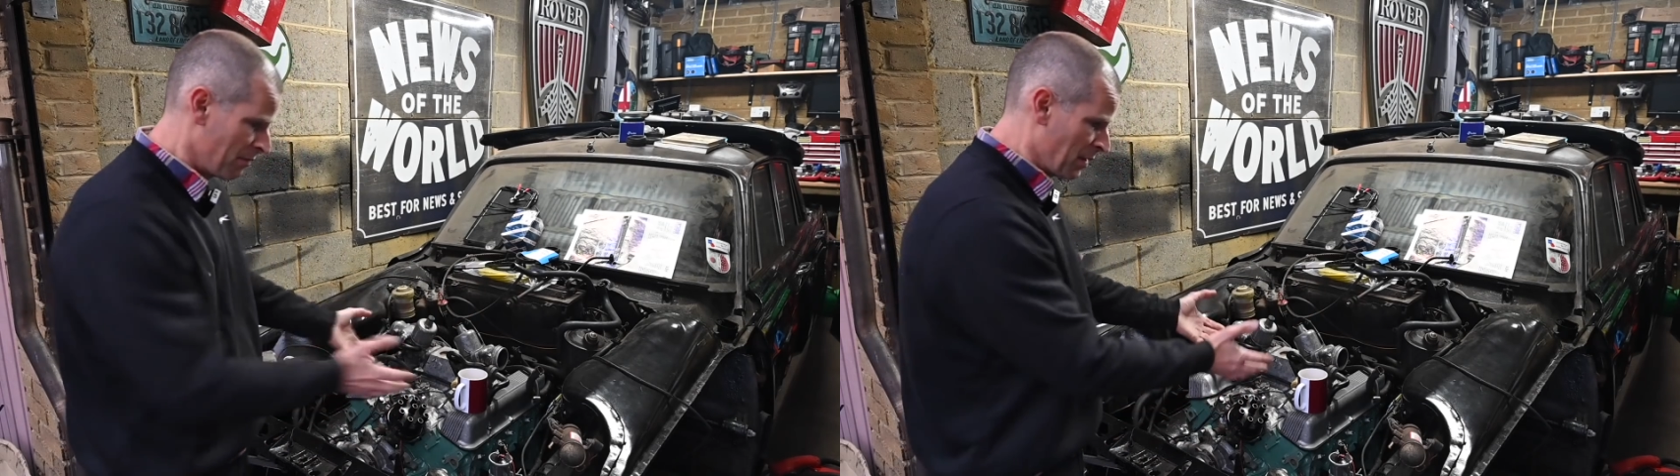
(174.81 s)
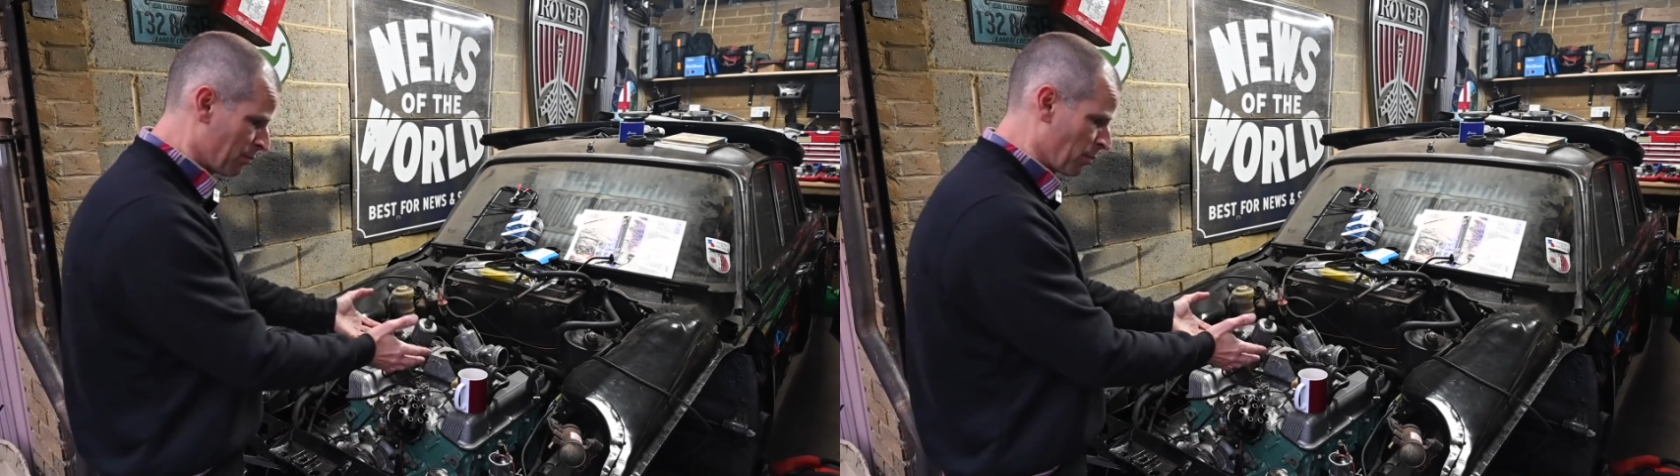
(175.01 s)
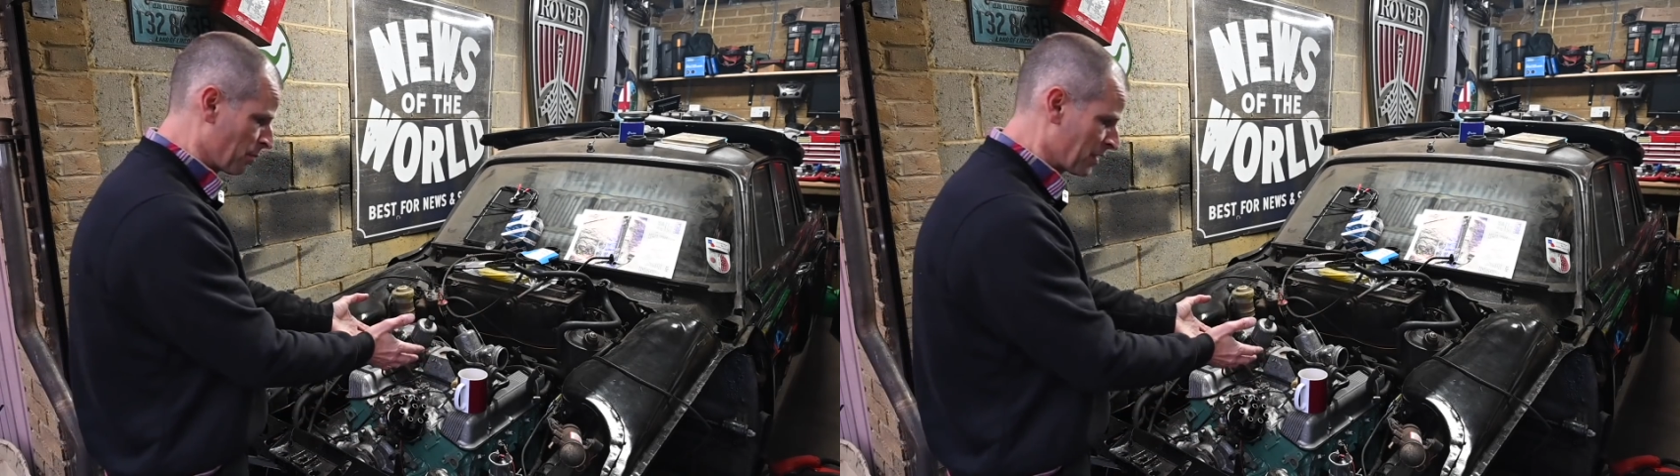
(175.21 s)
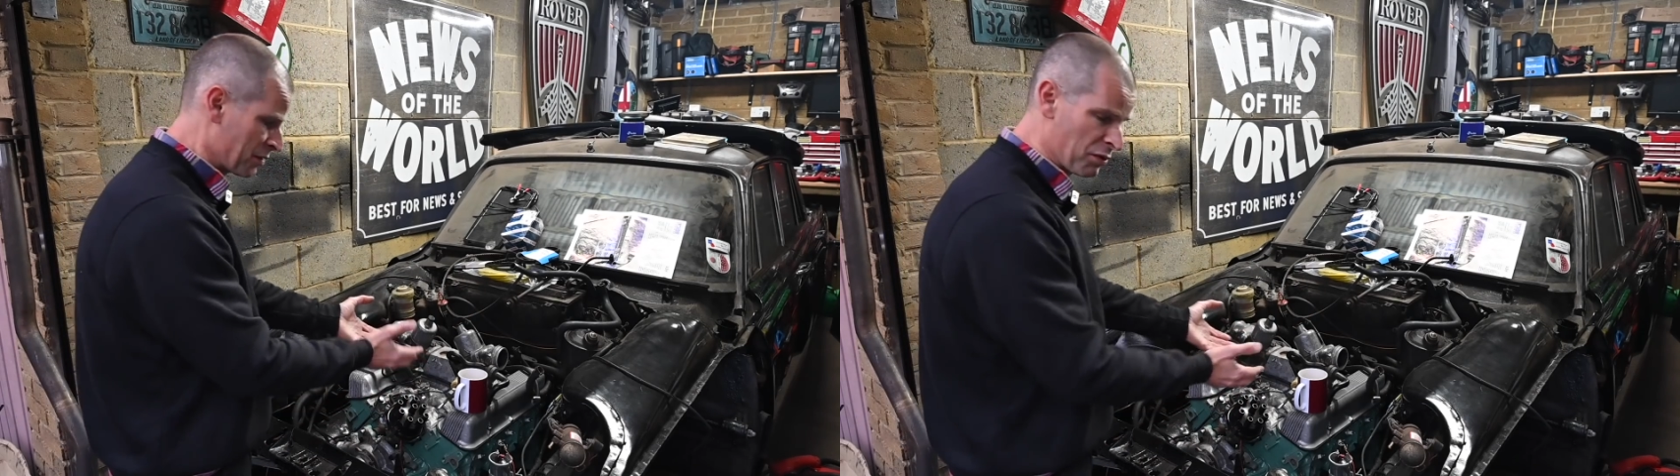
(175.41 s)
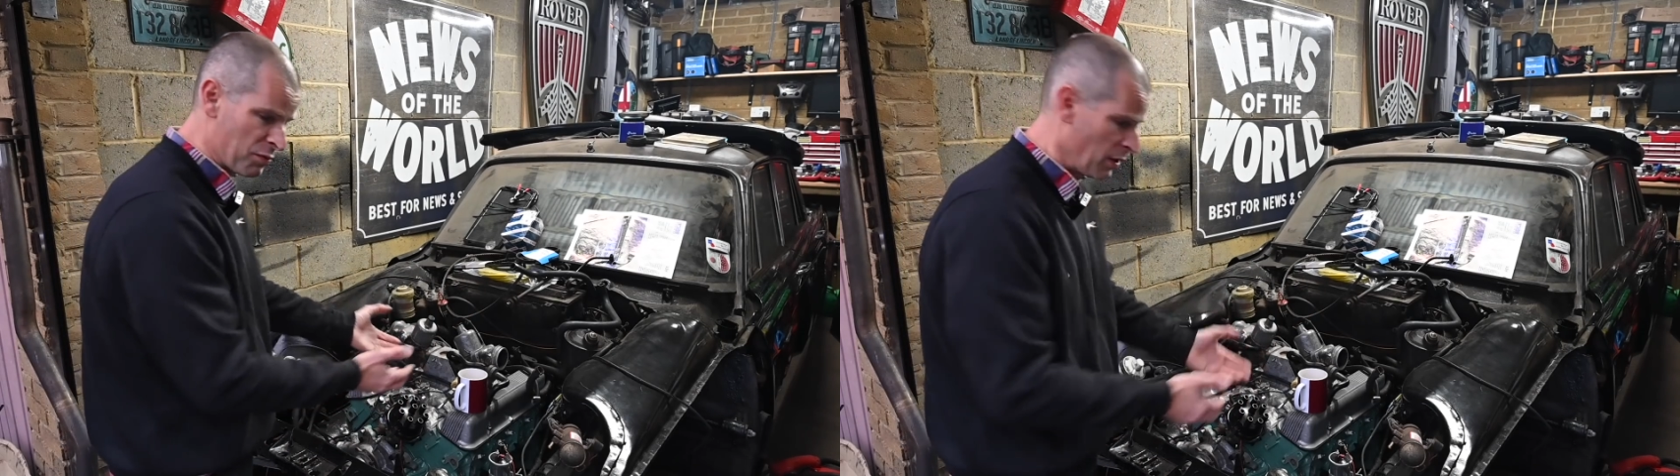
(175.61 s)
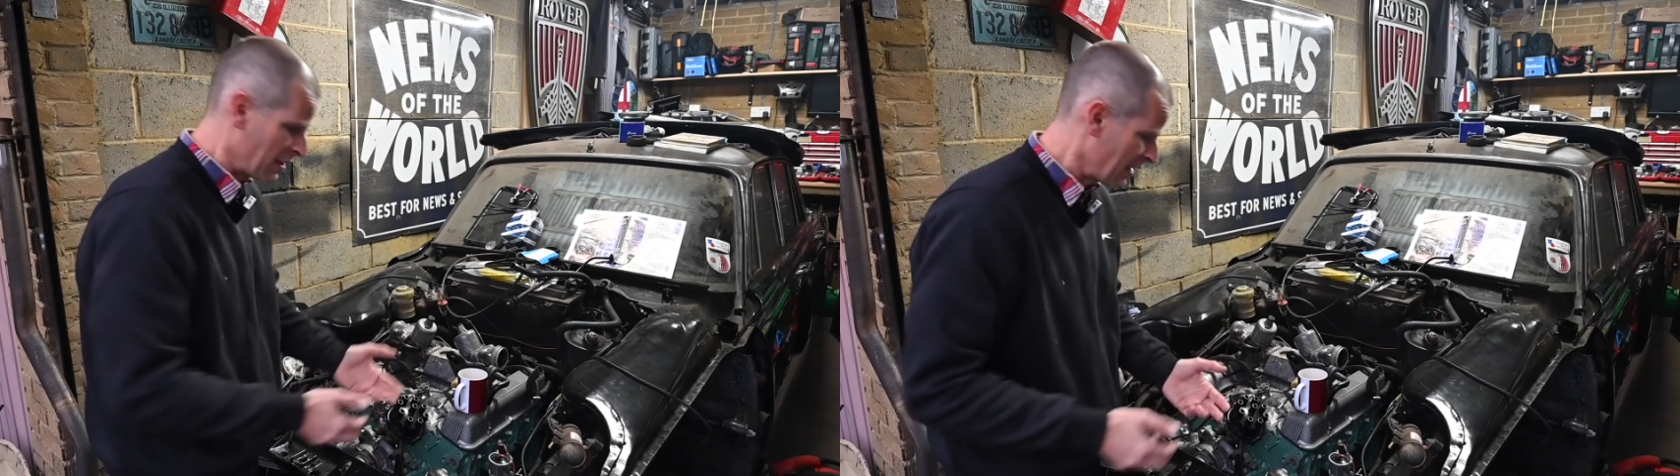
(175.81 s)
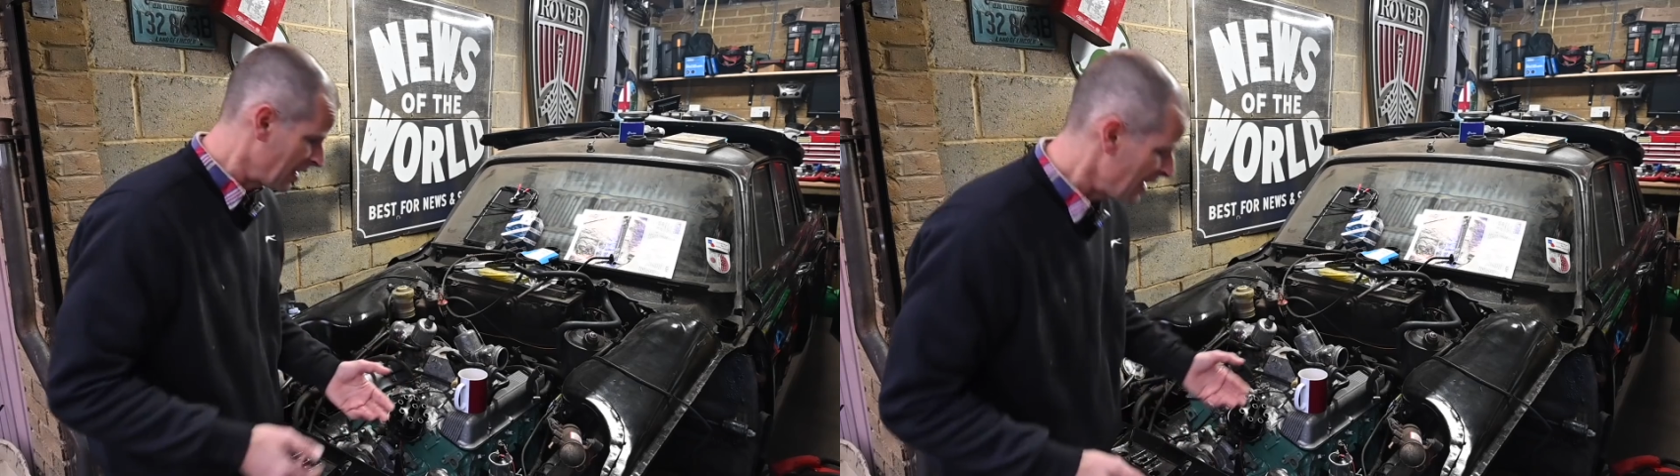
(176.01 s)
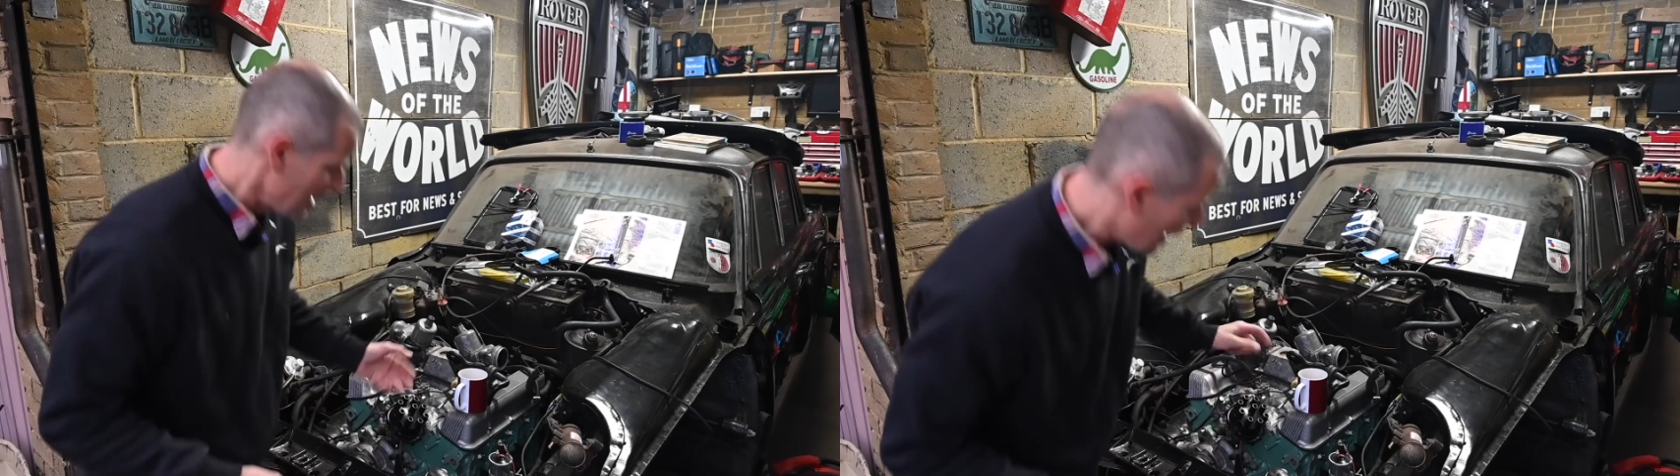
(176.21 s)
the proper exhaust working.
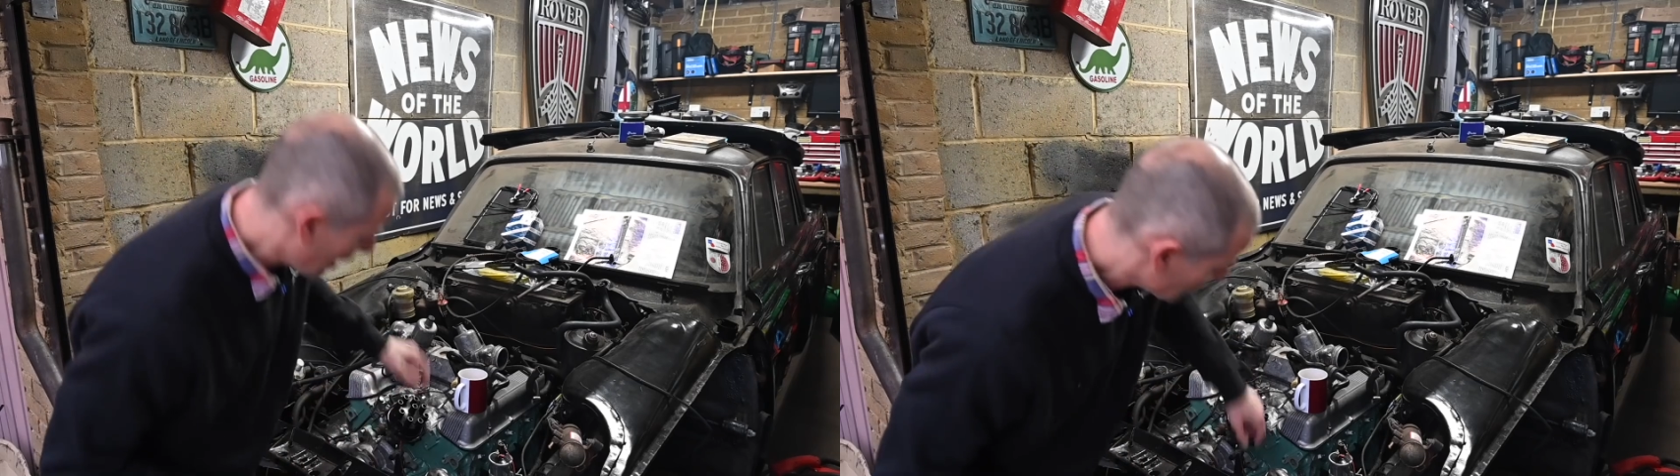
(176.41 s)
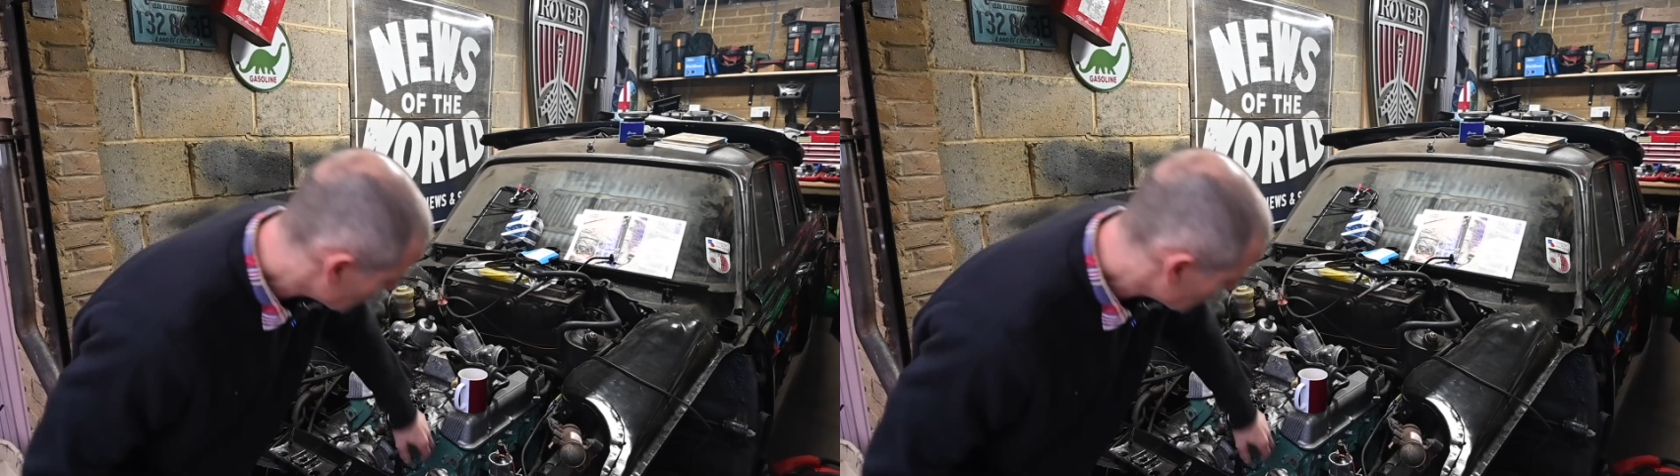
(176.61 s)
And